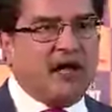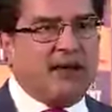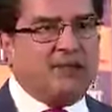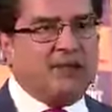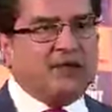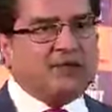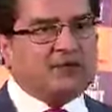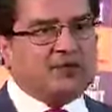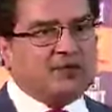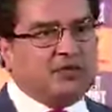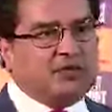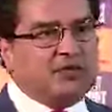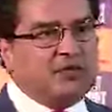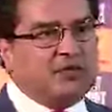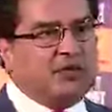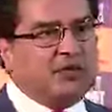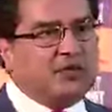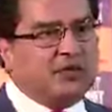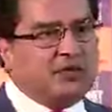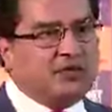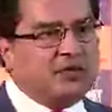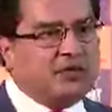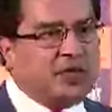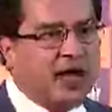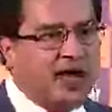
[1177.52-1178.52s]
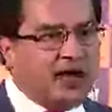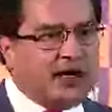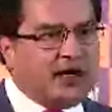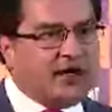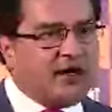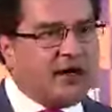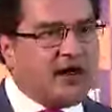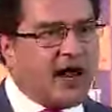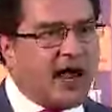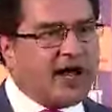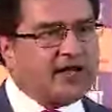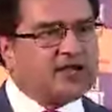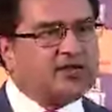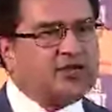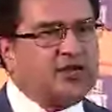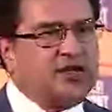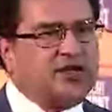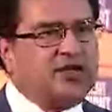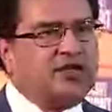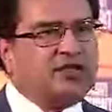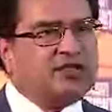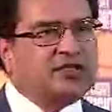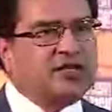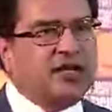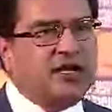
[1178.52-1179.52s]
so that
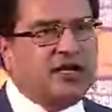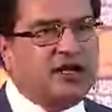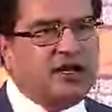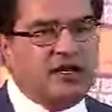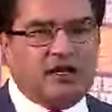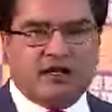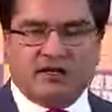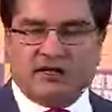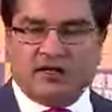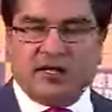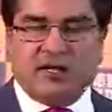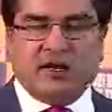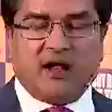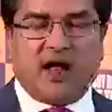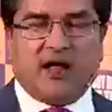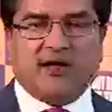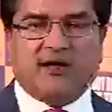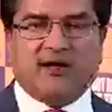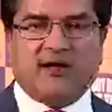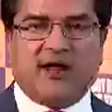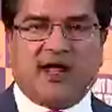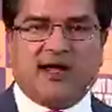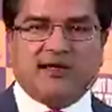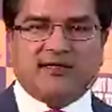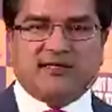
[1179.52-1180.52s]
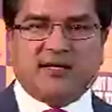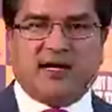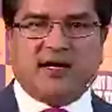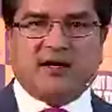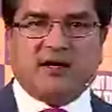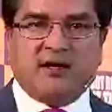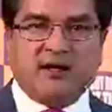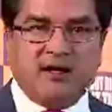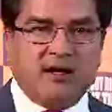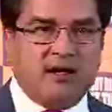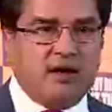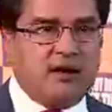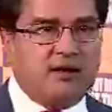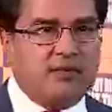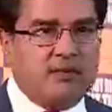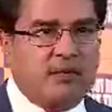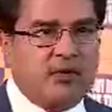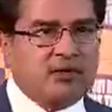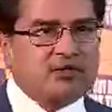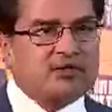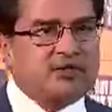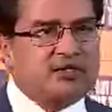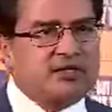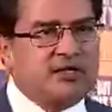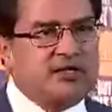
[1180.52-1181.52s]
actually said, then I realized that,
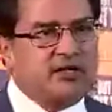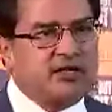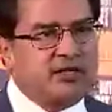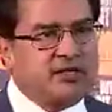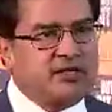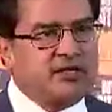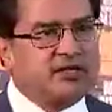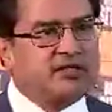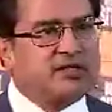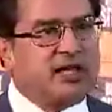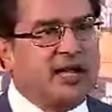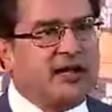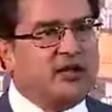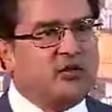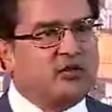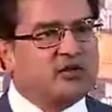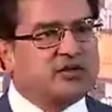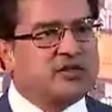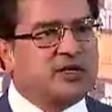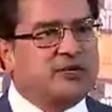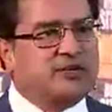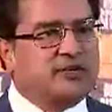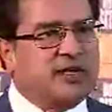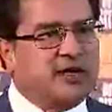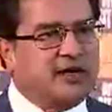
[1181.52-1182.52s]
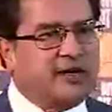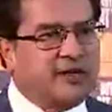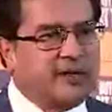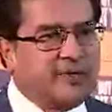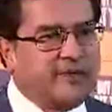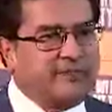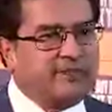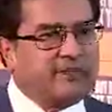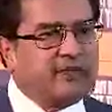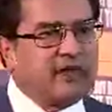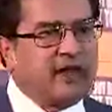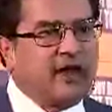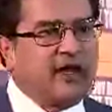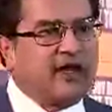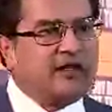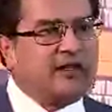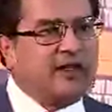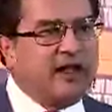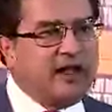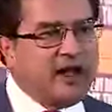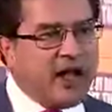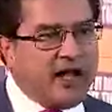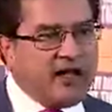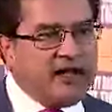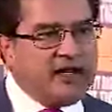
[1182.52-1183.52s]
boss, this guy knows something. And
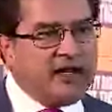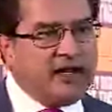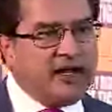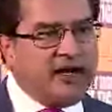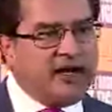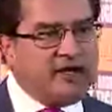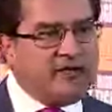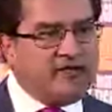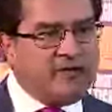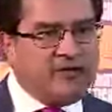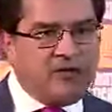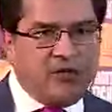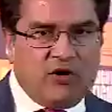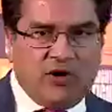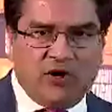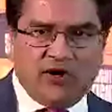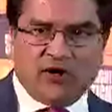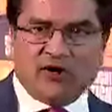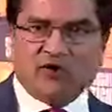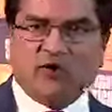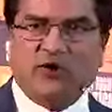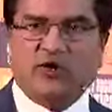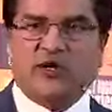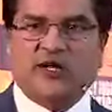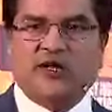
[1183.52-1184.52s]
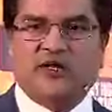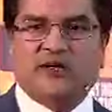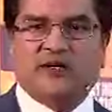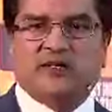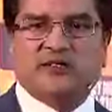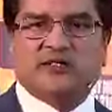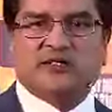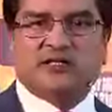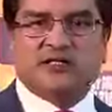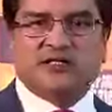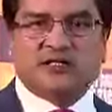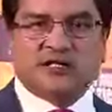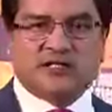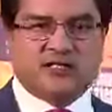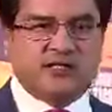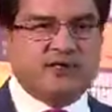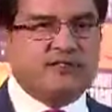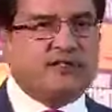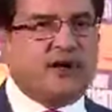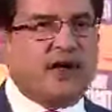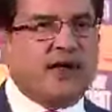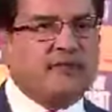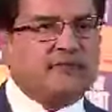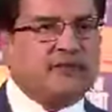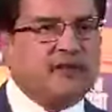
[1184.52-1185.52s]
then I read full 20 years,
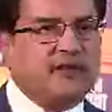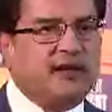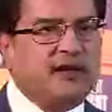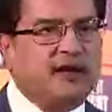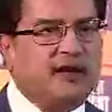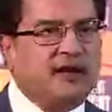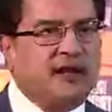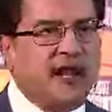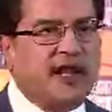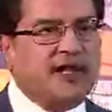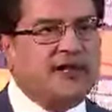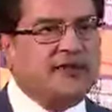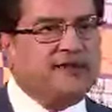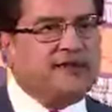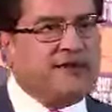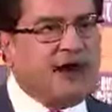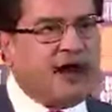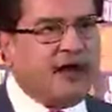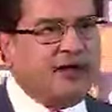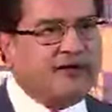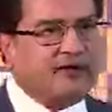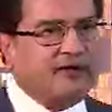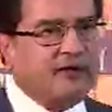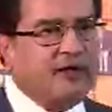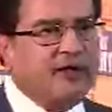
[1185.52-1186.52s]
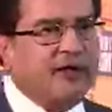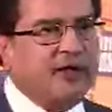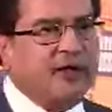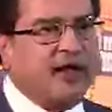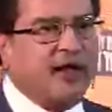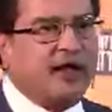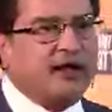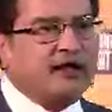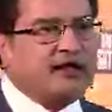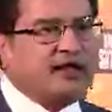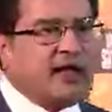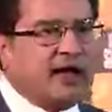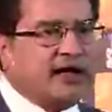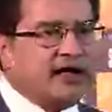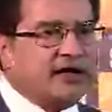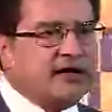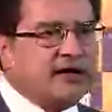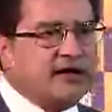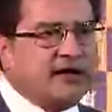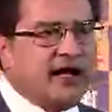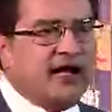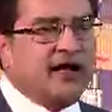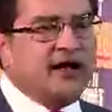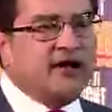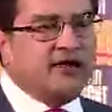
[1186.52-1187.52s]
65 till 95,
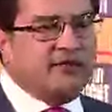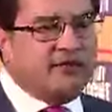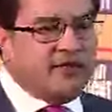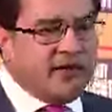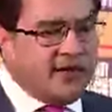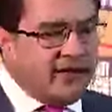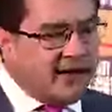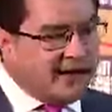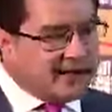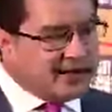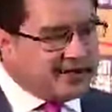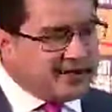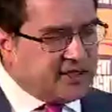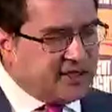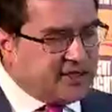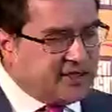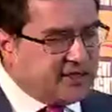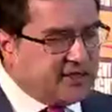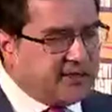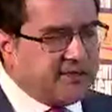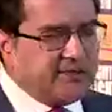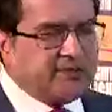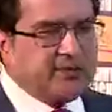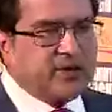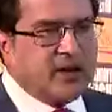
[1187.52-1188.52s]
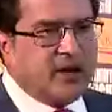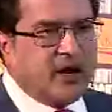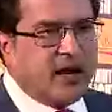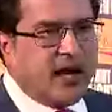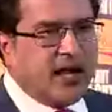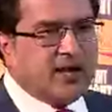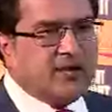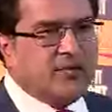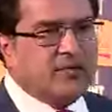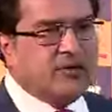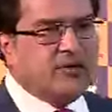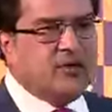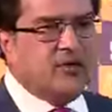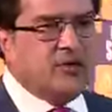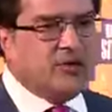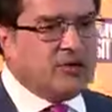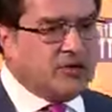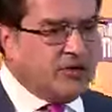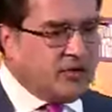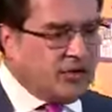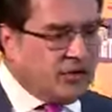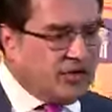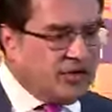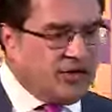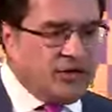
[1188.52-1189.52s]
and very next year, I could go
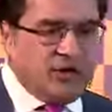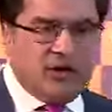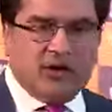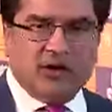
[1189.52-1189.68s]
to